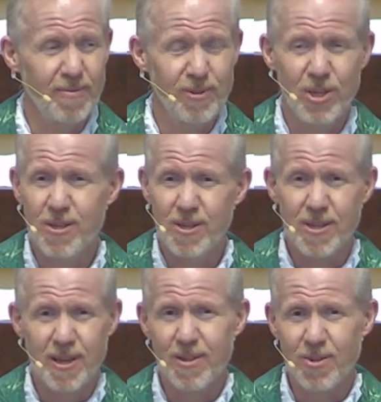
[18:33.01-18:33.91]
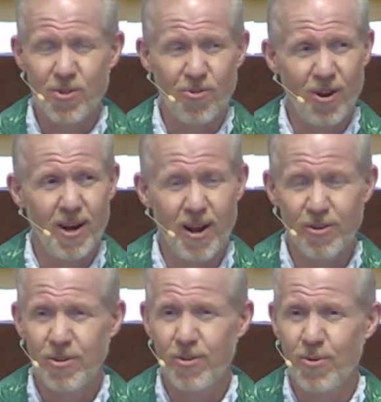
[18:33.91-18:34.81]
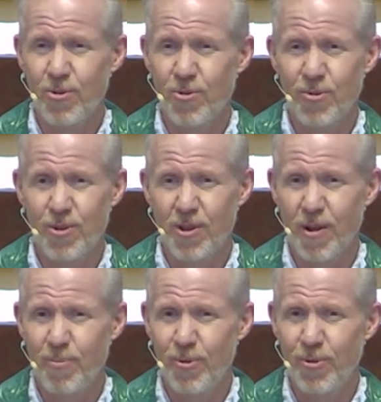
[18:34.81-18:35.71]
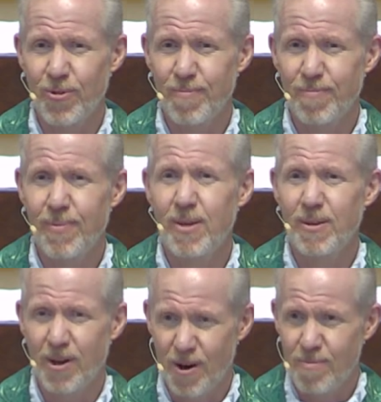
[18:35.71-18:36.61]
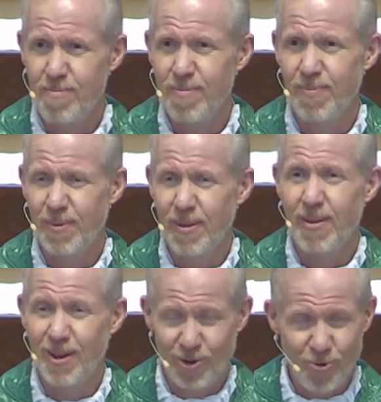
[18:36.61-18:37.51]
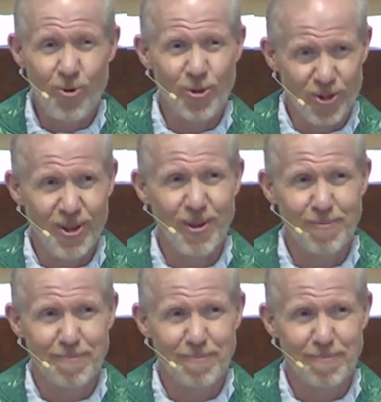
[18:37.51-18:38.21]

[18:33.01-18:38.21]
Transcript: Jesus says it straight out to those two disciples Come and you will see.